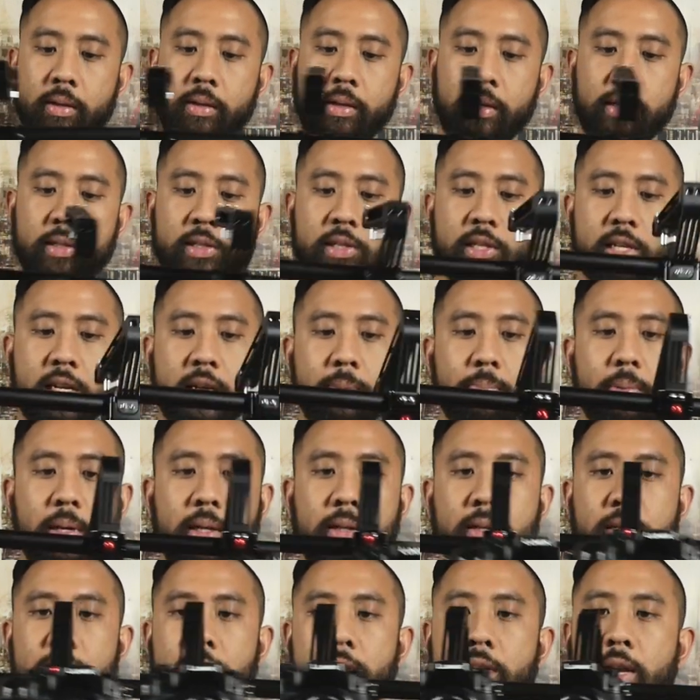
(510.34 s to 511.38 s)
is
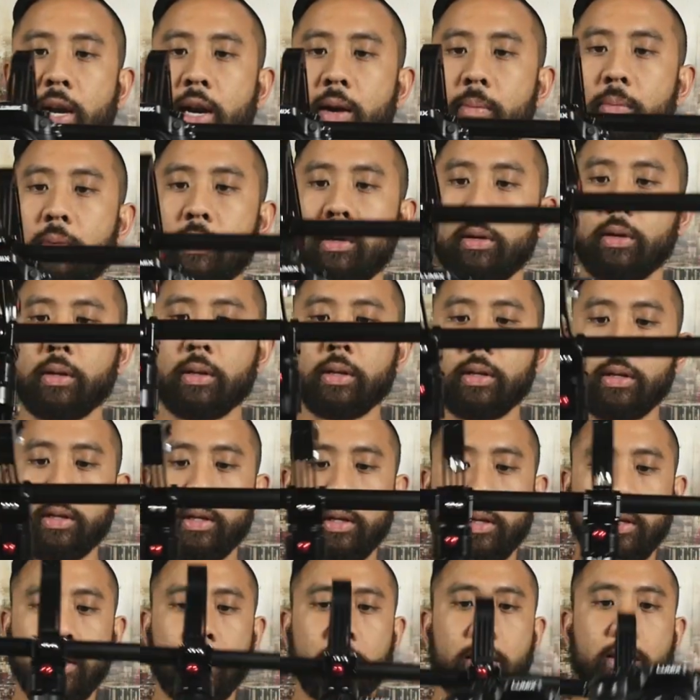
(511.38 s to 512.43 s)
keeping this camera
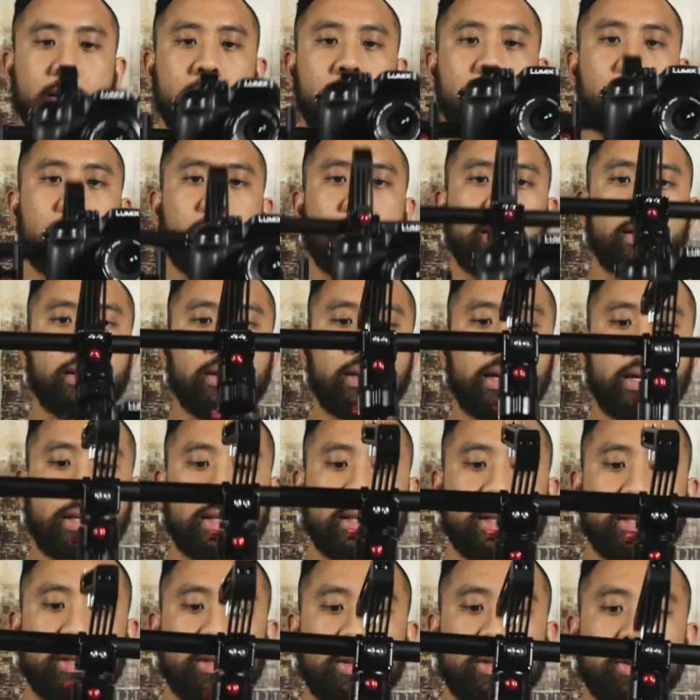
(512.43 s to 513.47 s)
like
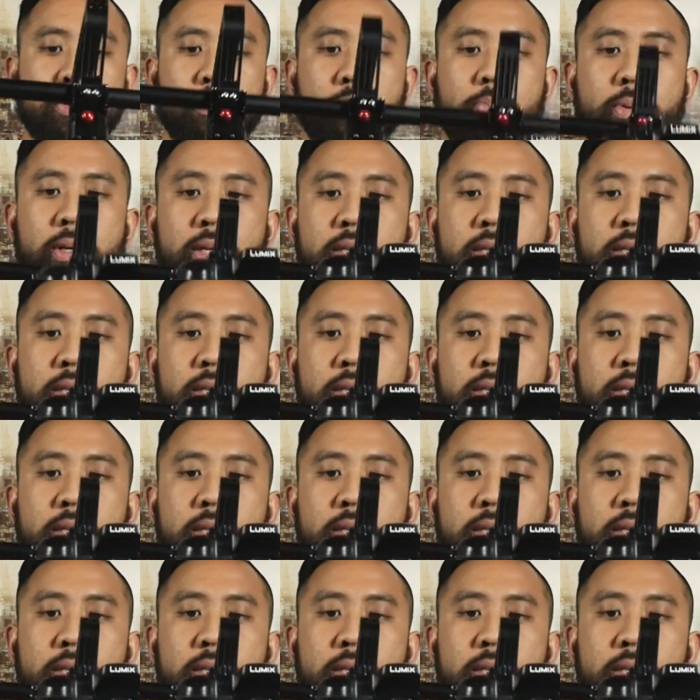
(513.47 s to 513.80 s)
super